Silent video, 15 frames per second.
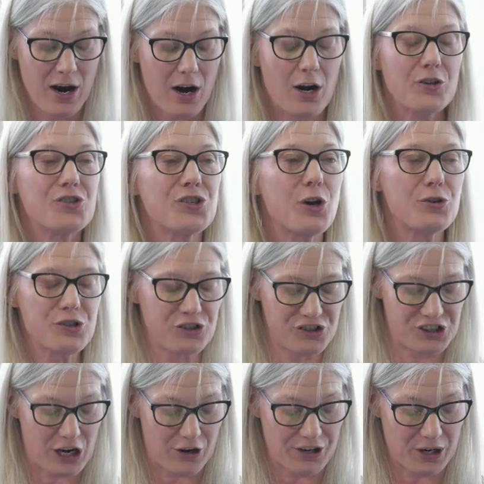Our chosen
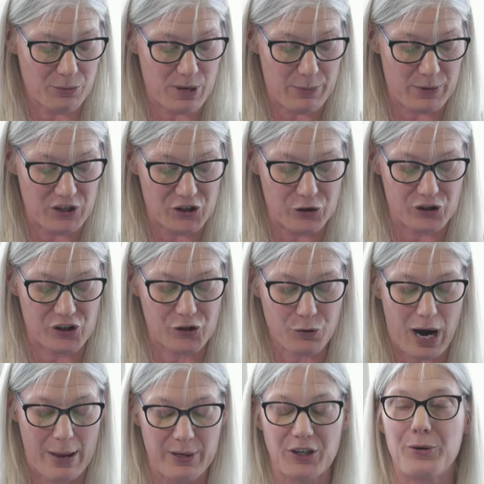shared commitment to
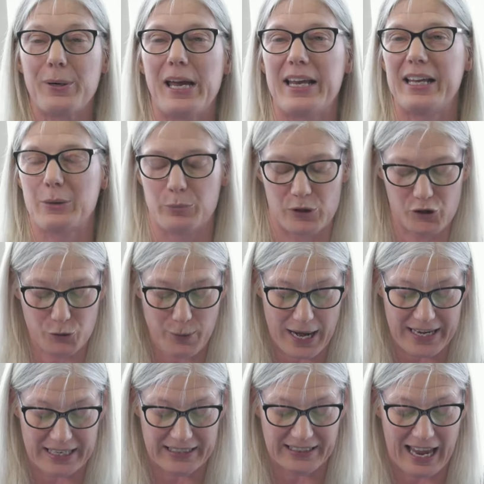describing, creating, and
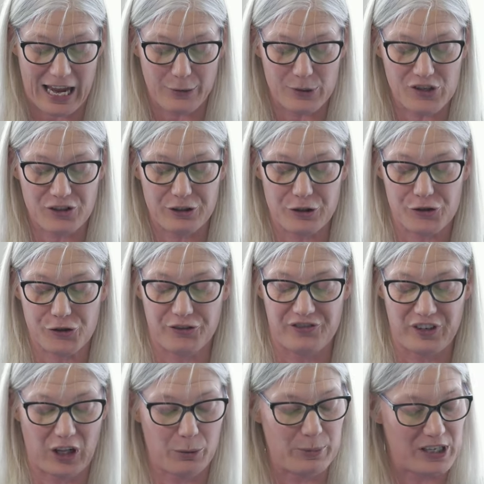persuading in language, literature,
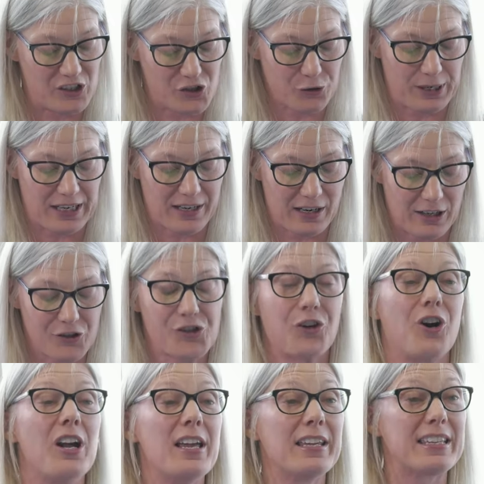film, history, and
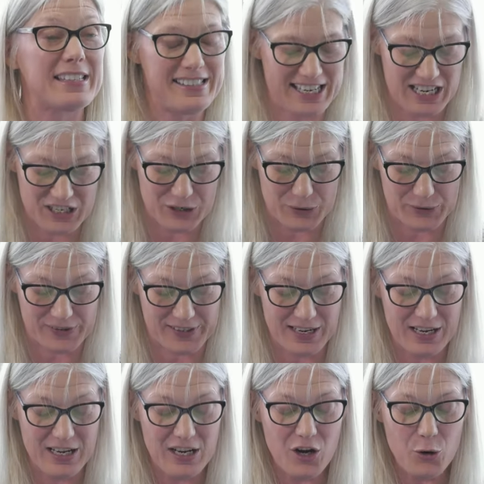culture continues.
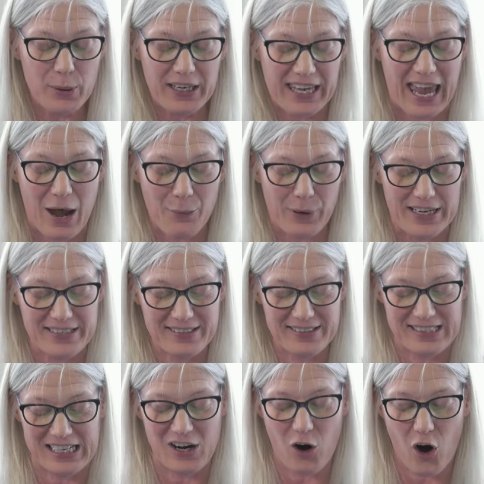We can't wait to
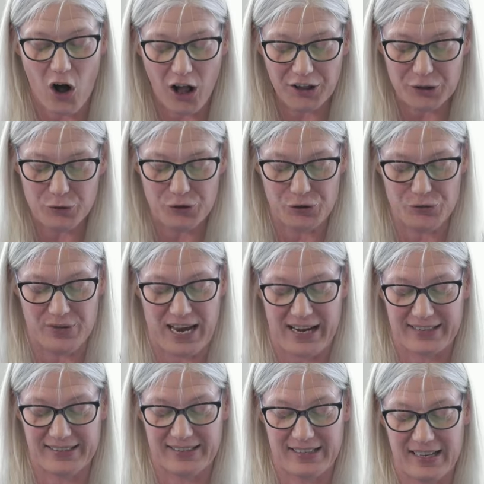see all you do
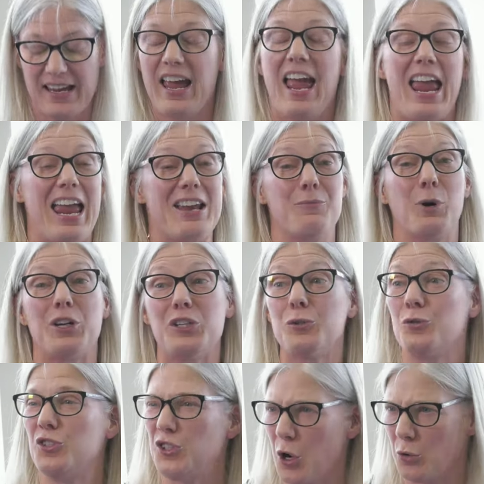next and what you
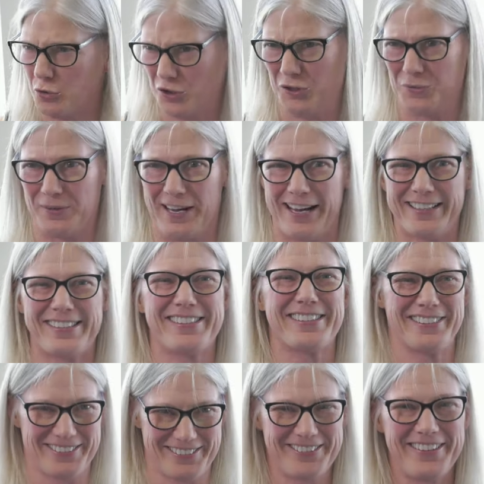don't do next.
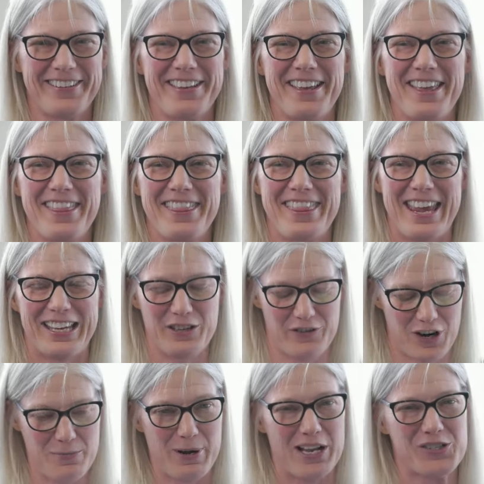Thank you
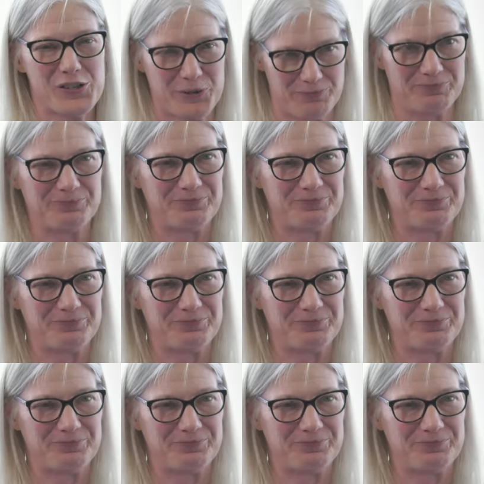very much.